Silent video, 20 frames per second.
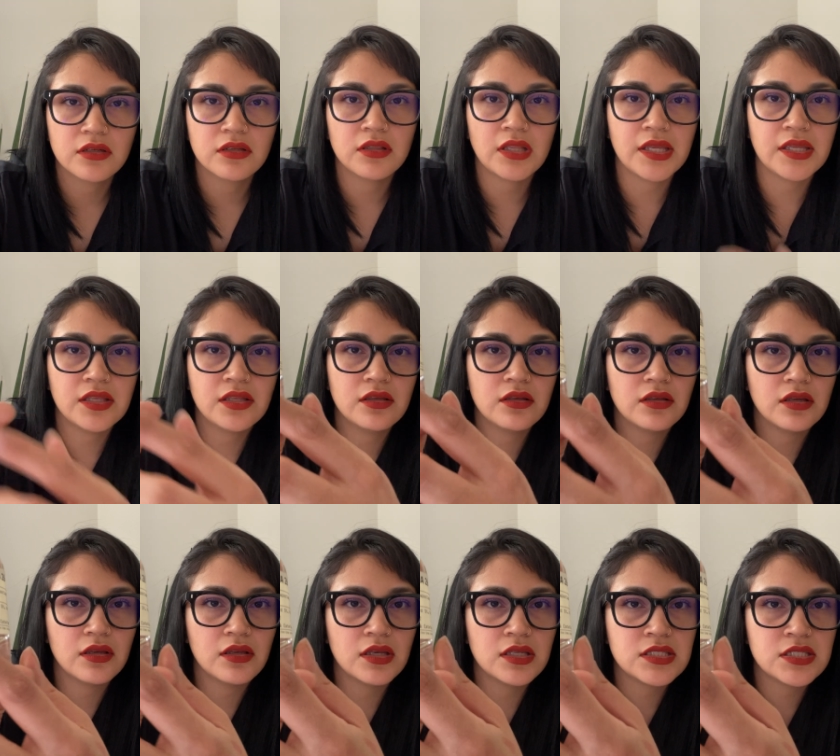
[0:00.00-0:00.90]

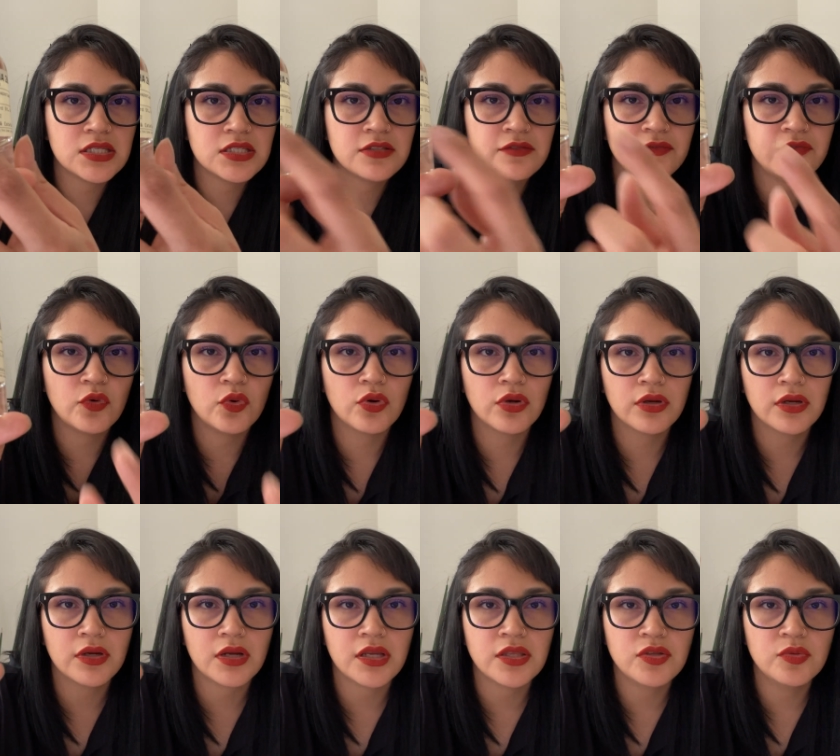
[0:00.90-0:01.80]
Like it says for,
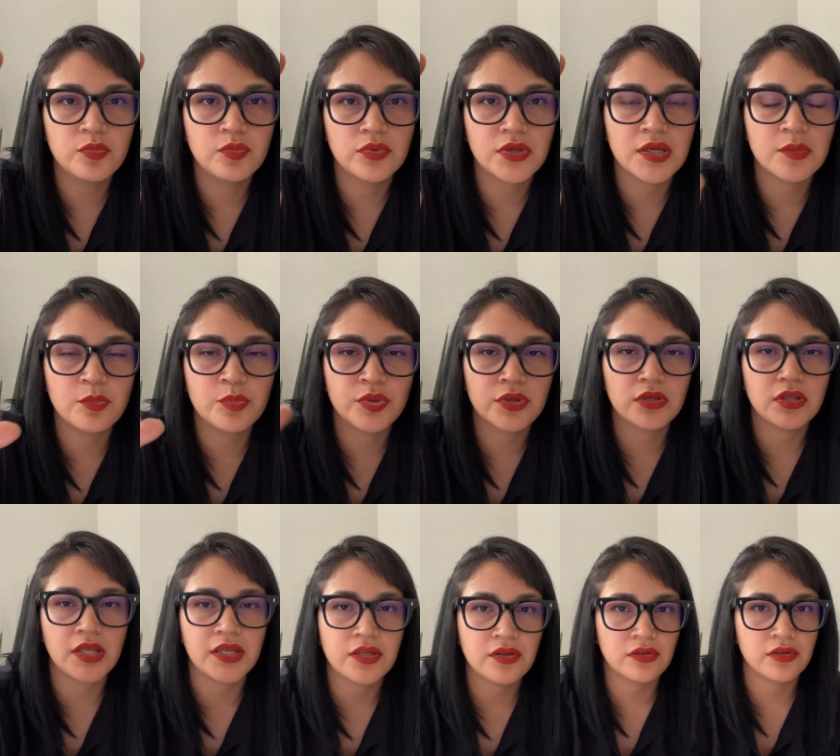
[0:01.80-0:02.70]
and you can put
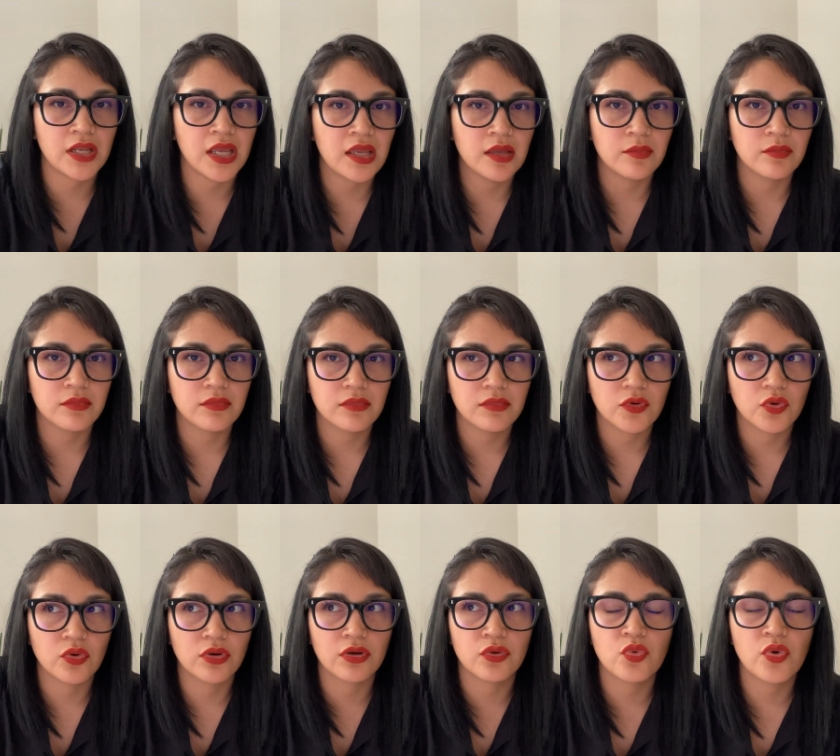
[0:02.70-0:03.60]
like your name
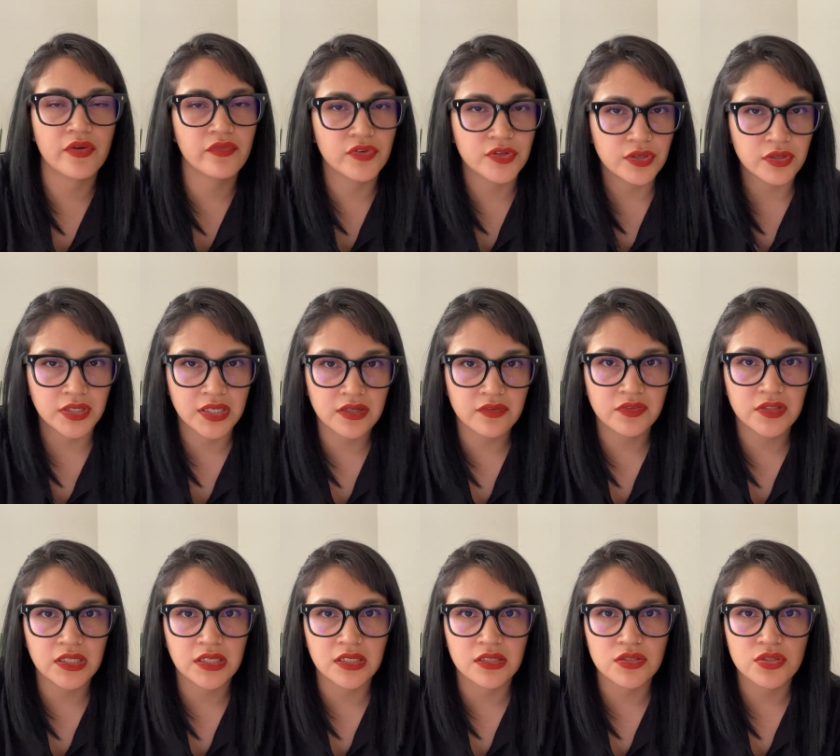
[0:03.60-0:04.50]
or whoever you're
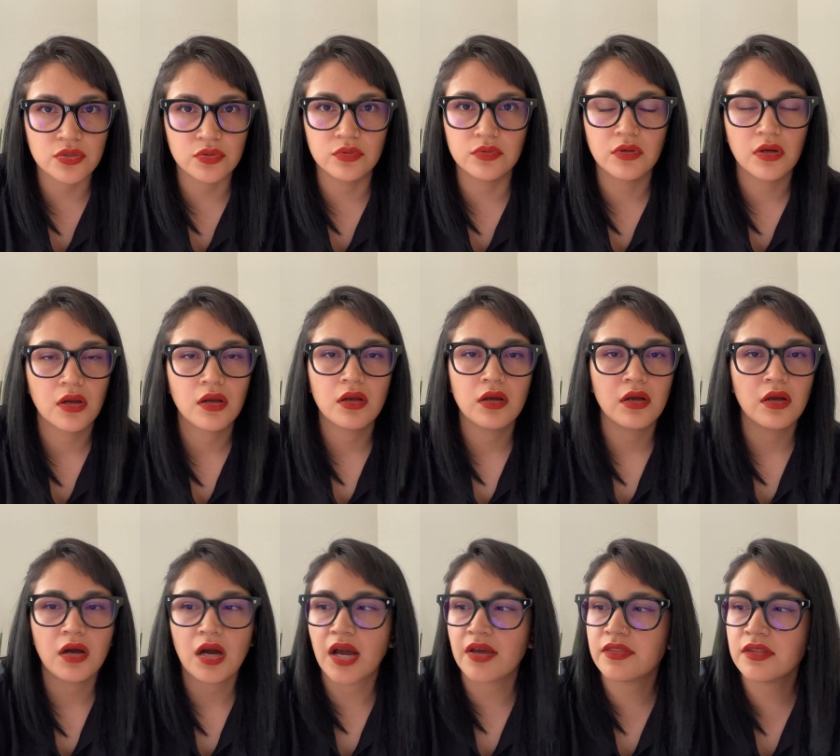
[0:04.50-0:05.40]
gifting it to.
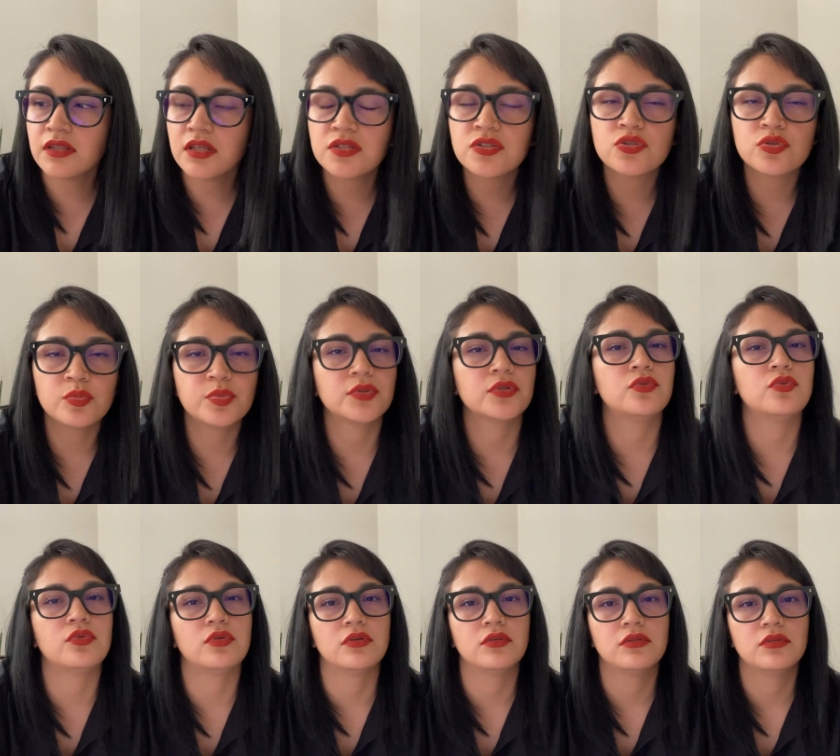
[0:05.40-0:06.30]
I think that's super
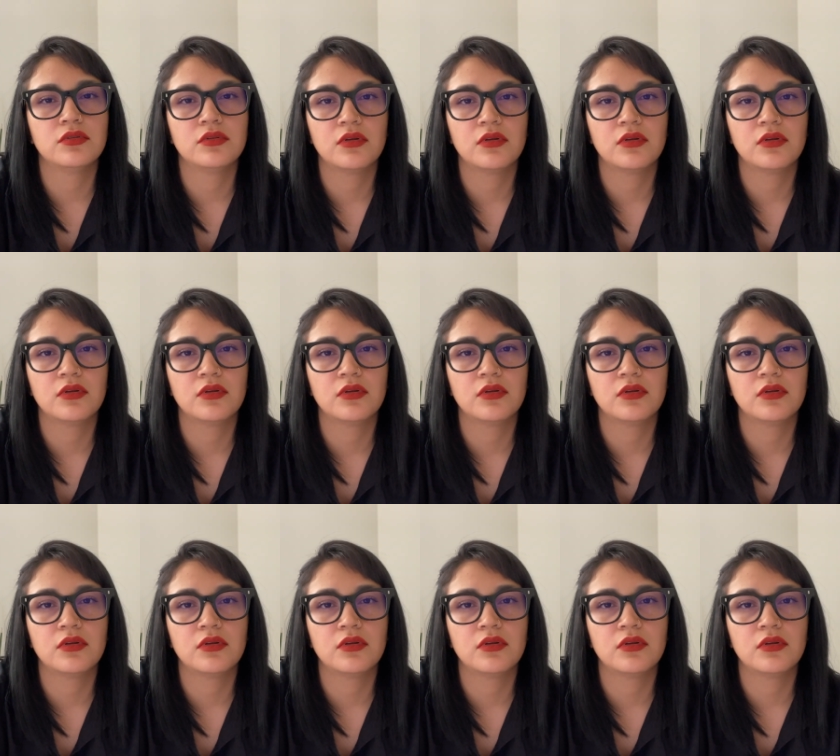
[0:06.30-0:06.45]
cool.